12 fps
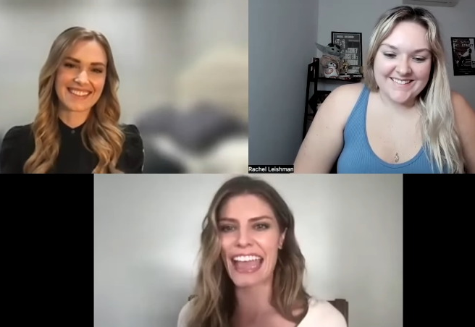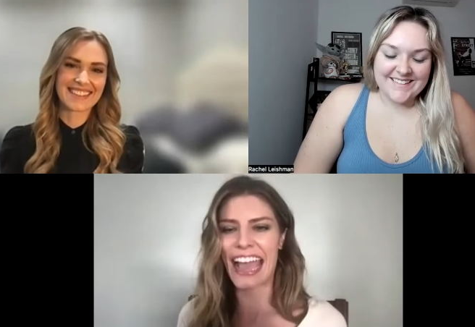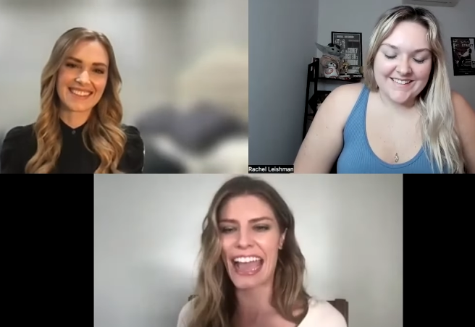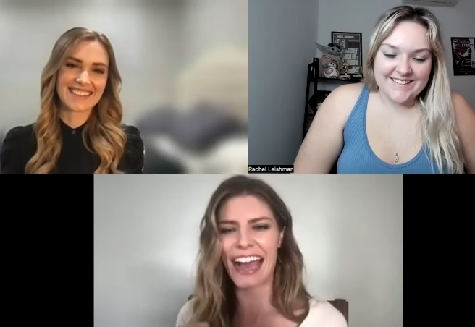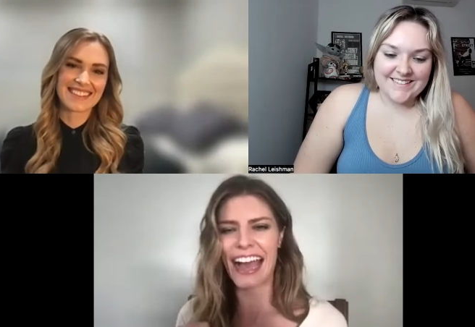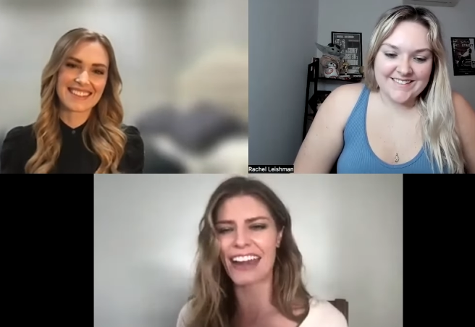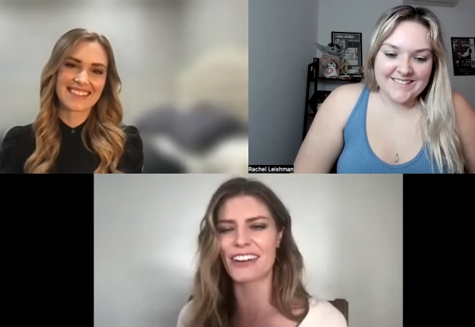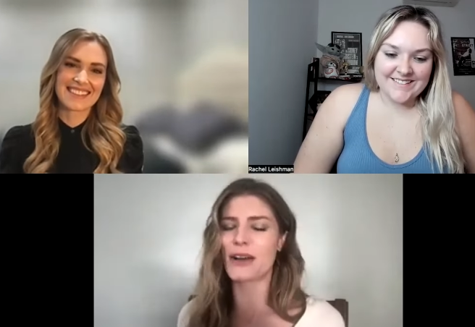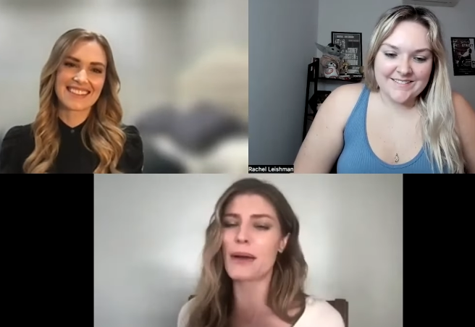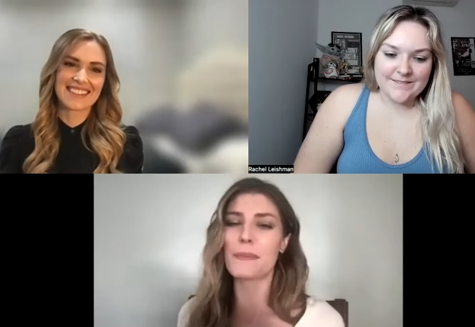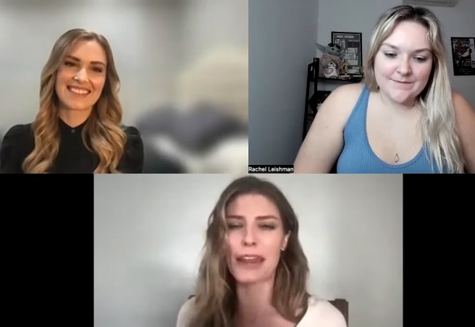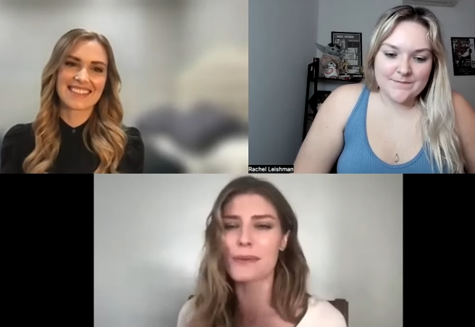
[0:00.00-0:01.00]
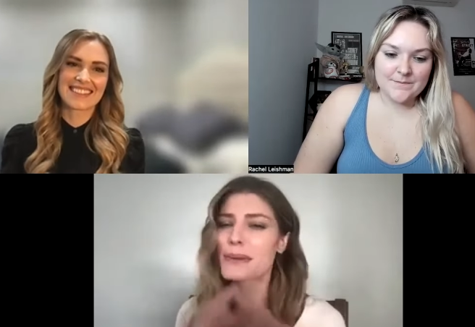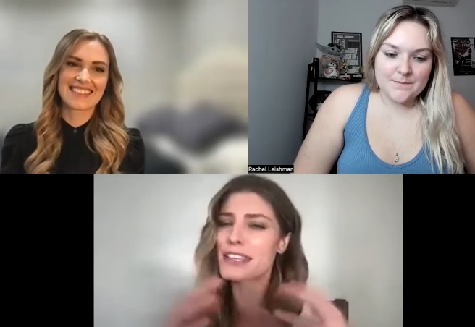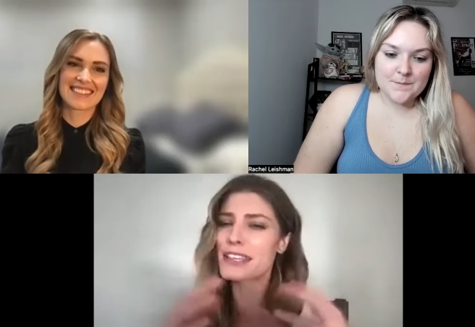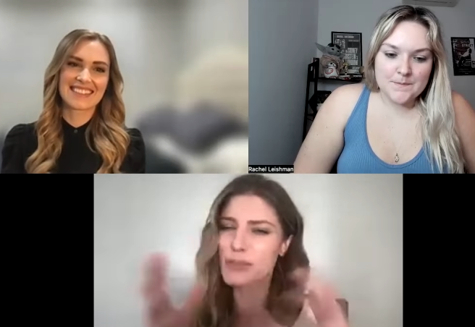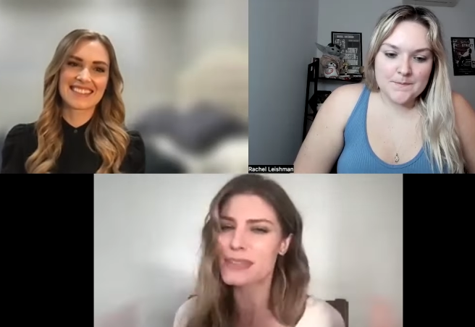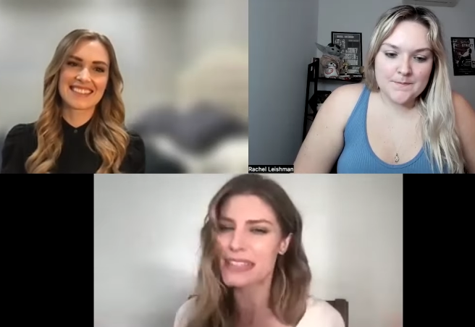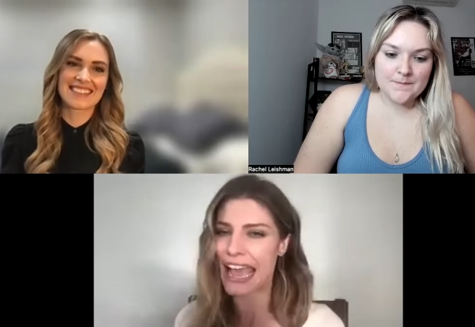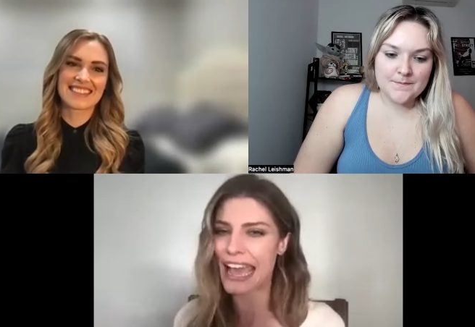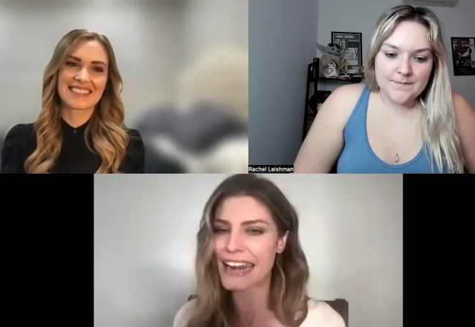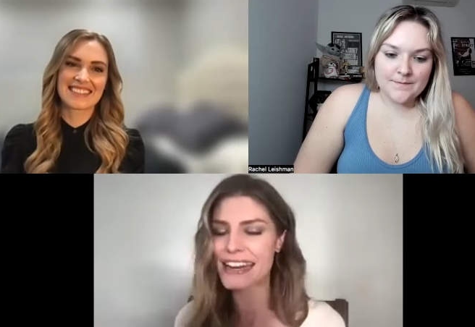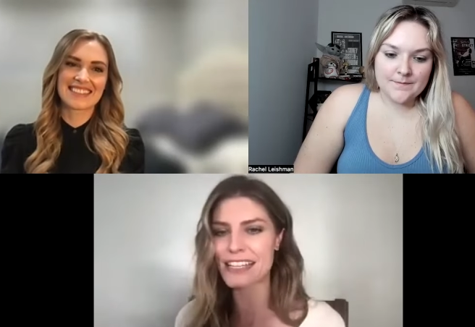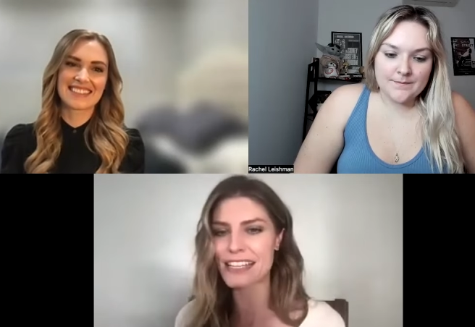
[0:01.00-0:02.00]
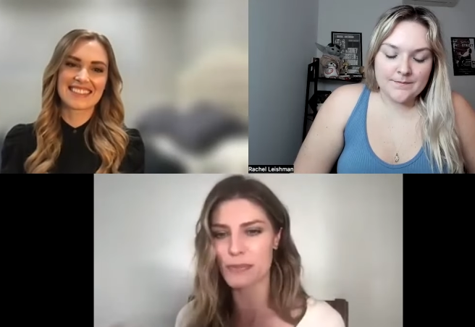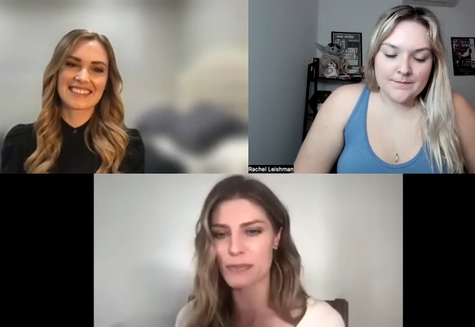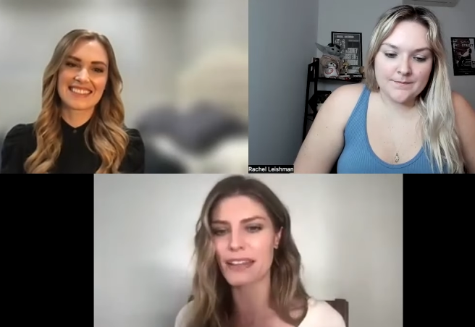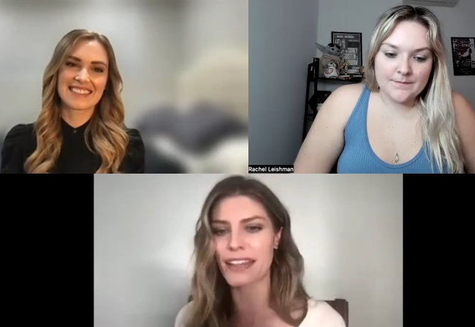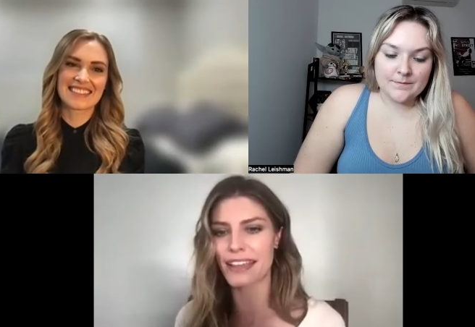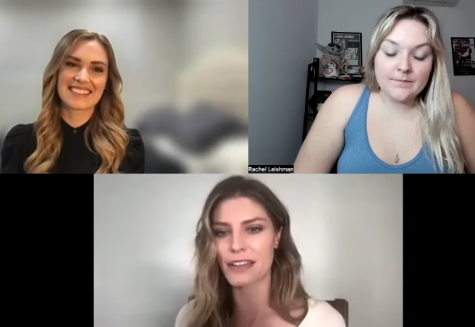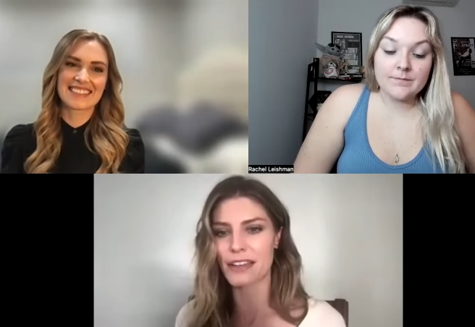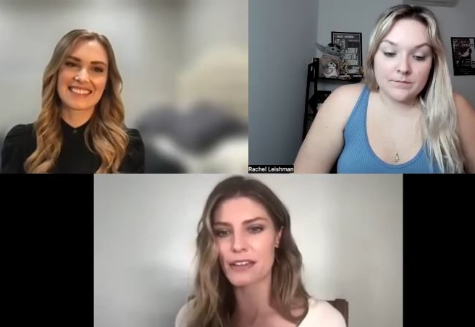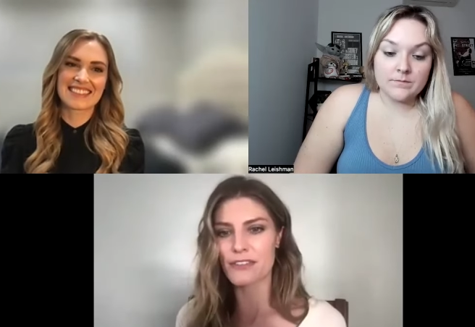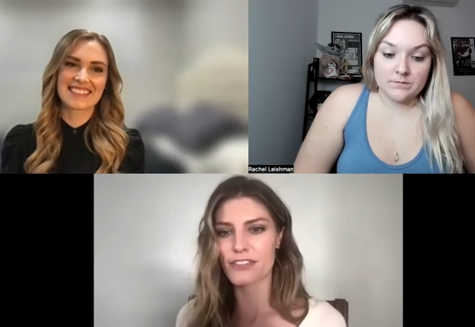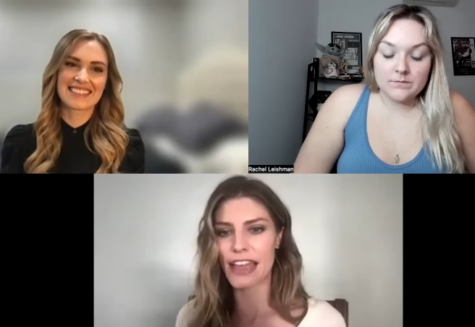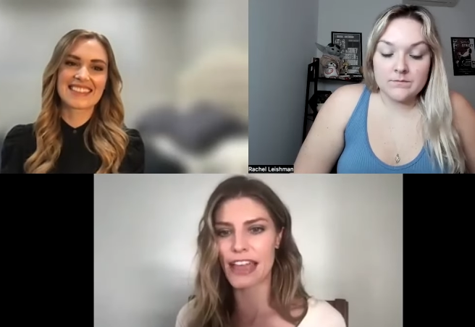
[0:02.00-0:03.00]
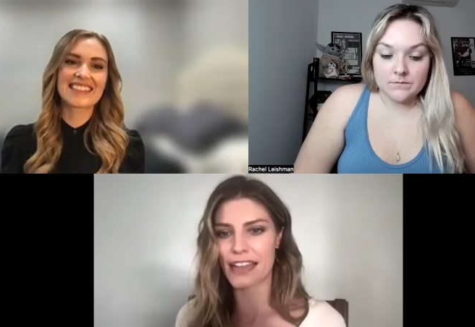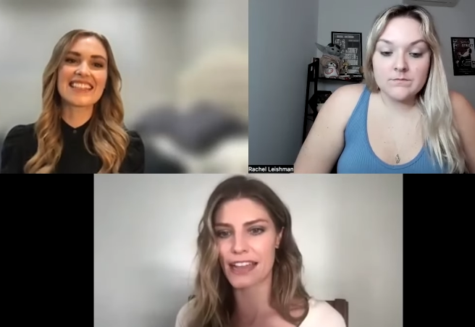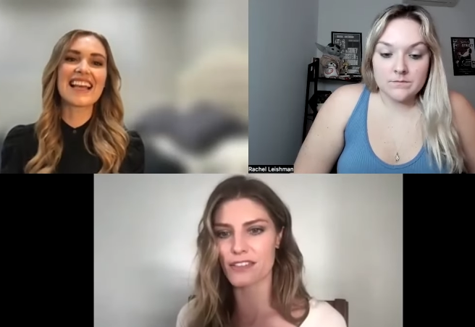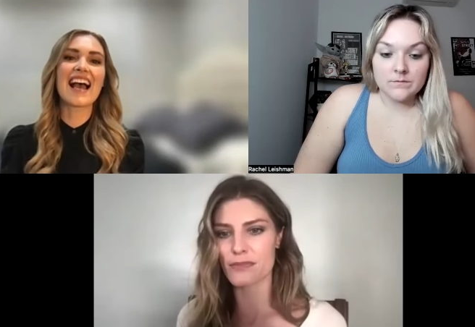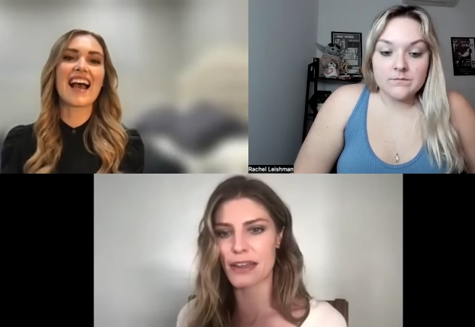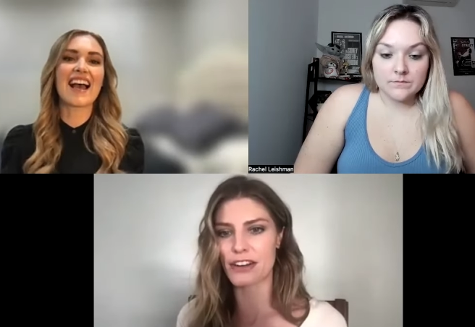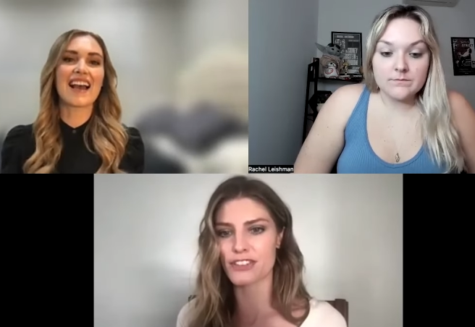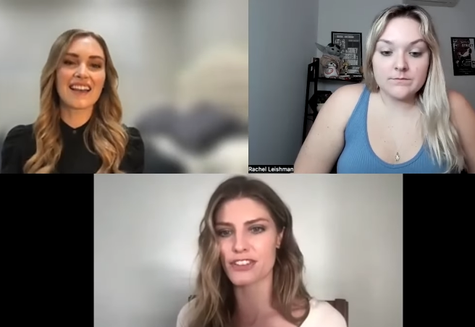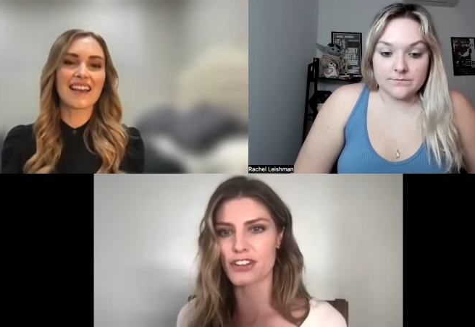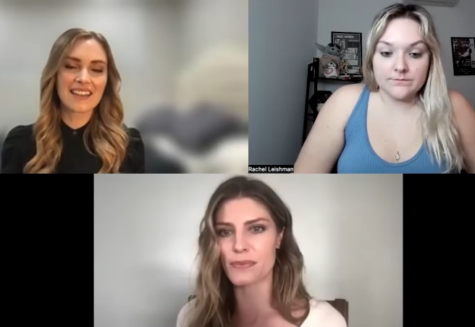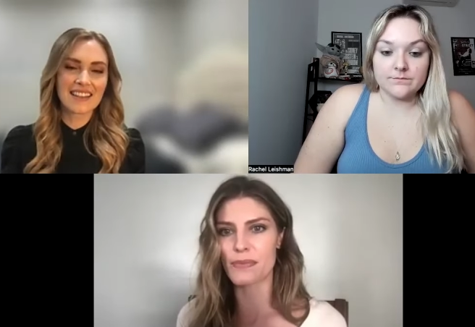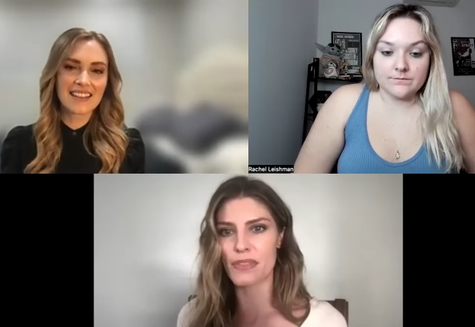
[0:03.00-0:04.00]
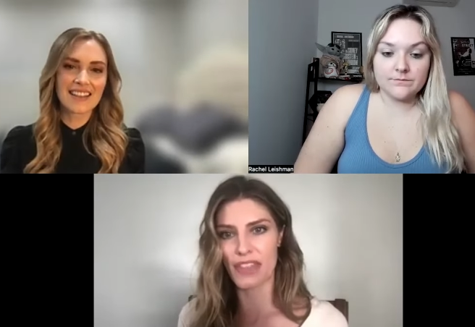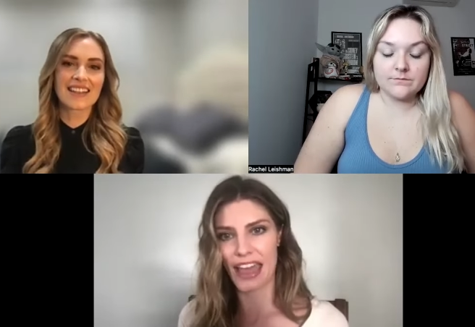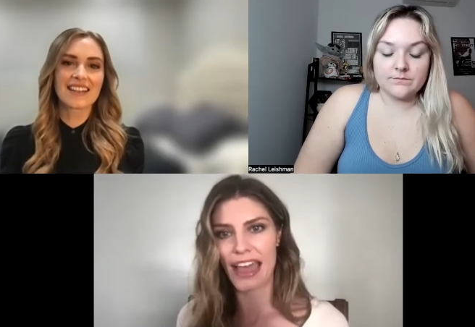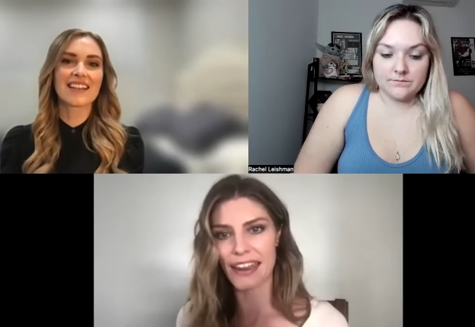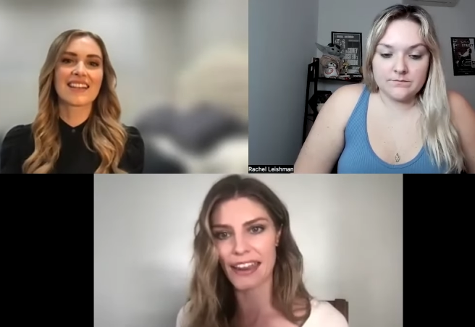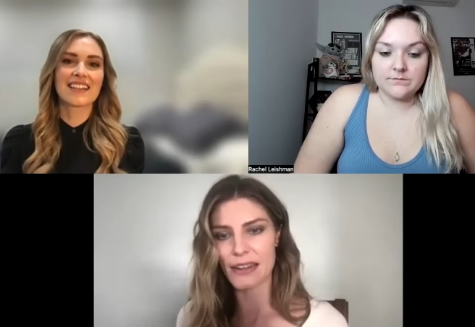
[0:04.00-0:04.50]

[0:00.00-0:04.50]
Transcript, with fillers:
Speaker 1: I don't know, I, I don't want to use cattiness, but like for lack of yeah. a better mm-hmm. that.